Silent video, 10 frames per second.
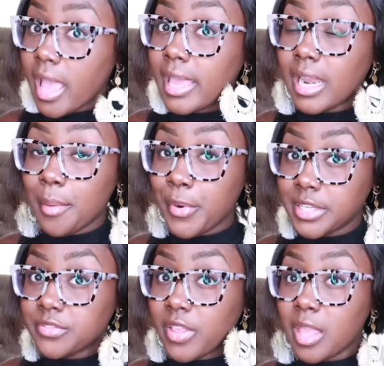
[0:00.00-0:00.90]
And I
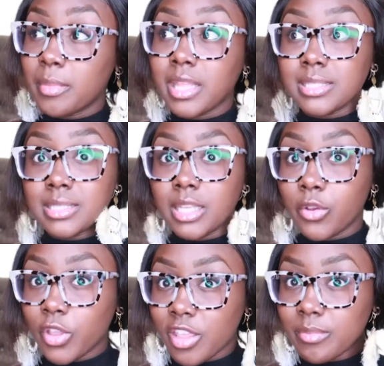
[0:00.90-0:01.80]
breastfeed, but they
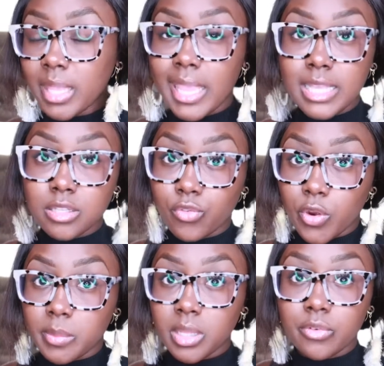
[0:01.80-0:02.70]
still give me cans of
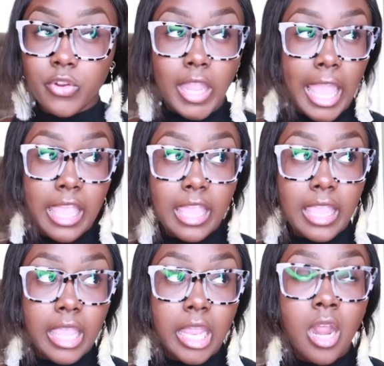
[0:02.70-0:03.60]
formula for
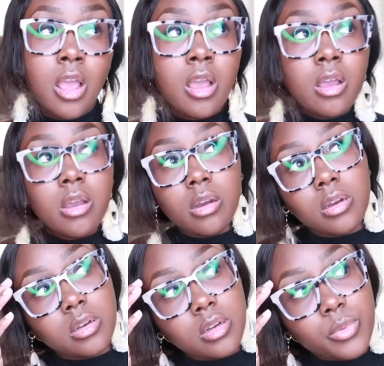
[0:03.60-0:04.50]
Kate.
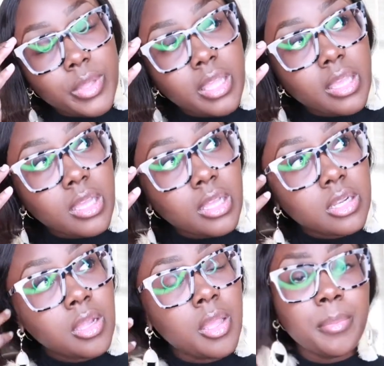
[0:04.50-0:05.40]
Uh, we get
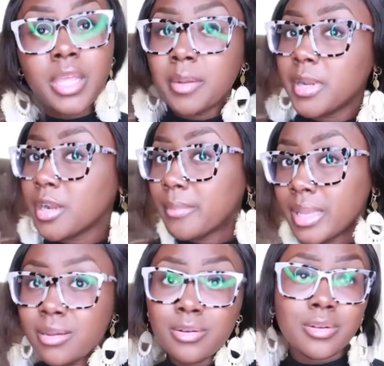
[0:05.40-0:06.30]
peanut butter,
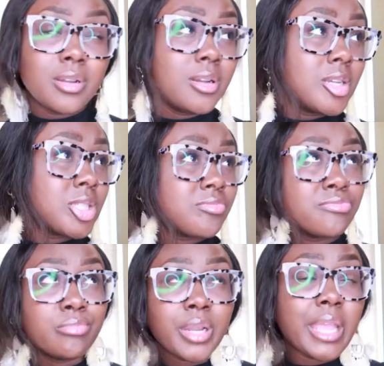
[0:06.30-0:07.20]
milk,
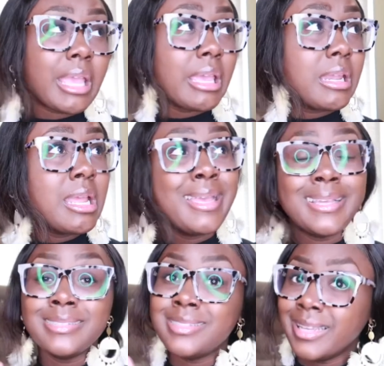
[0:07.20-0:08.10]
bread,
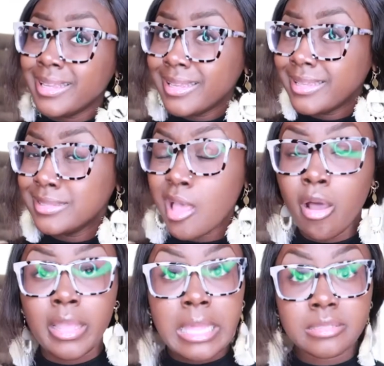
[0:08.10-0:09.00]
cheese,
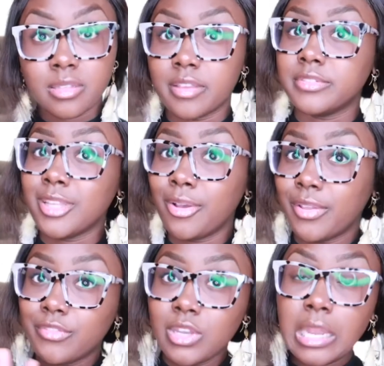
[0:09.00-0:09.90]
all kind of stuff. So
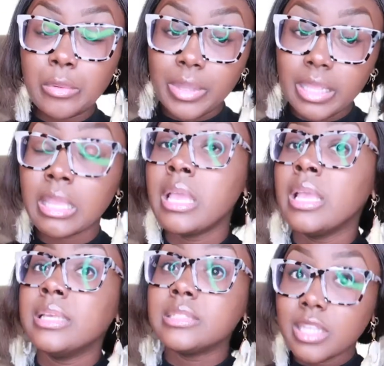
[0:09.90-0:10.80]
if you're not a WIC,
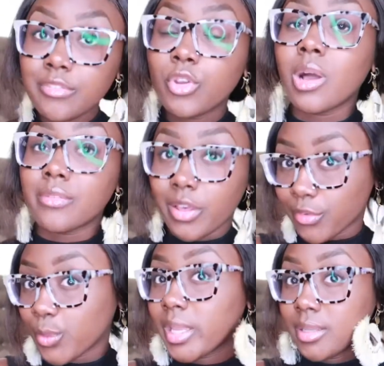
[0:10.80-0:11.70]
see if you qualify
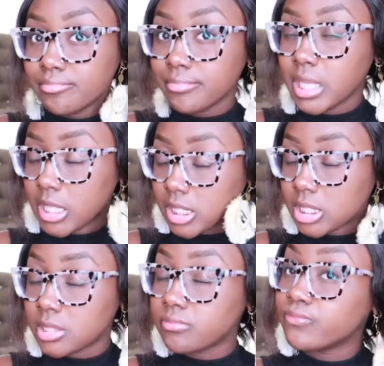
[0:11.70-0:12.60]
for WIC because